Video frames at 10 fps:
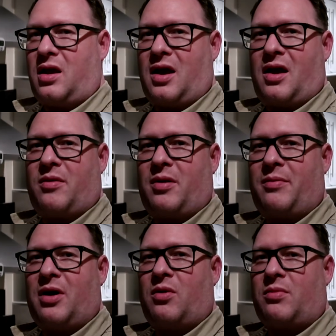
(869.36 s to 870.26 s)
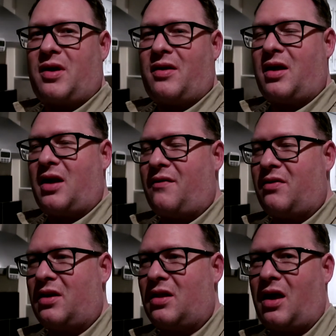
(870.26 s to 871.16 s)
yeah, it's been a bit upsetting and
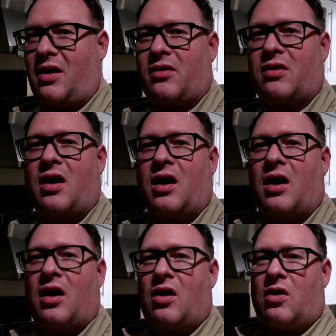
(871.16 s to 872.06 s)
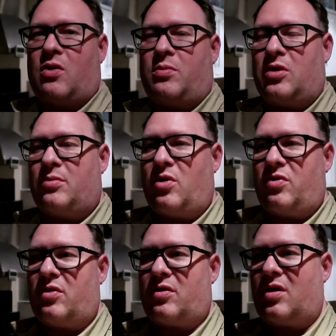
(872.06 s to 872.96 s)
everything last couple of
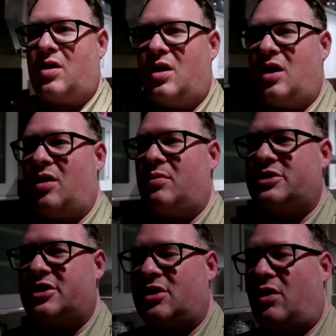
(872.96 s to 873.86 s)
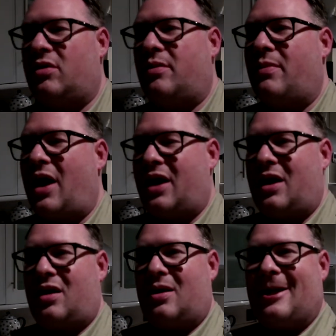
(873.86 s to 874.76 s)
months. She's on the
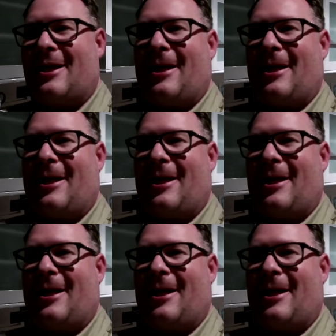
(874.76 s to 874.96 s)
mend.